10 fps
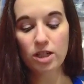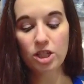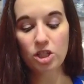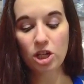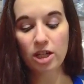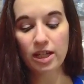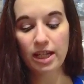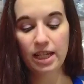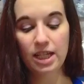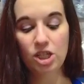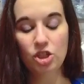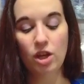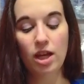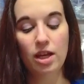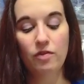Starhenge
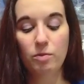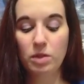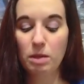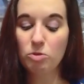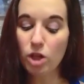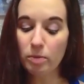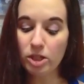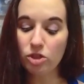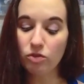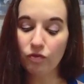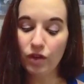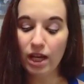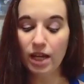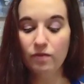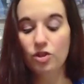from Liam Sharp issue 5.